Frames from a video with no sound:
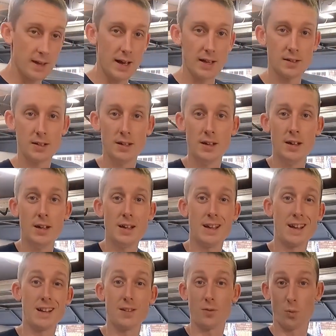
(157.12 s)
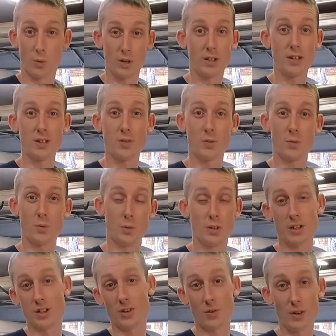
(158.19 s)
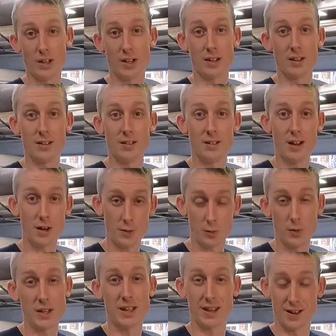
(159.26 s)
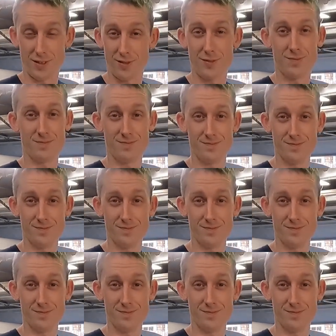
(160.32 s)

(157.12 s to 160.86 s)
that, and it's really annoying how squeaky it is.